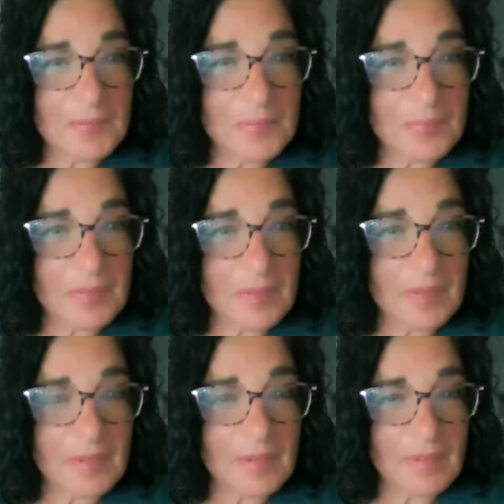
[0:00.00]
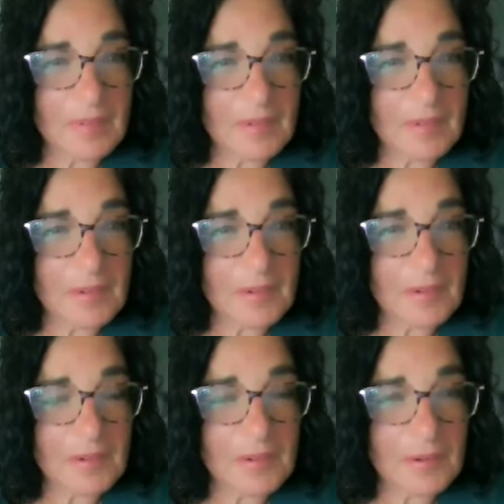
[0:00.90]

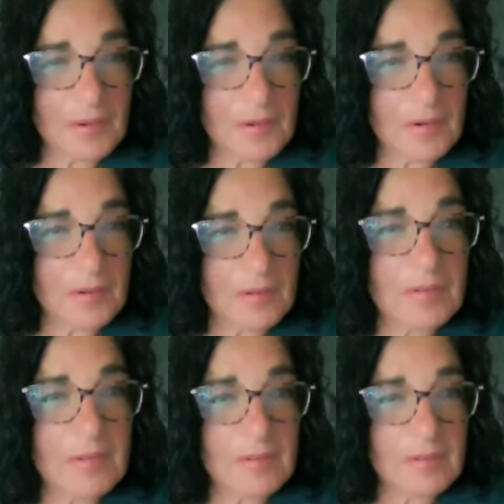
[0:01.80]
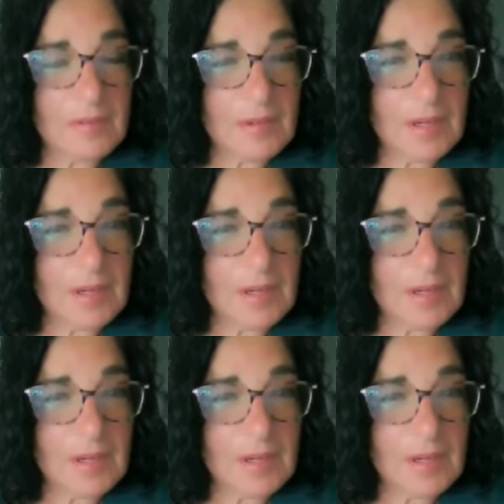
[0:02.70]
The person shown says nothing.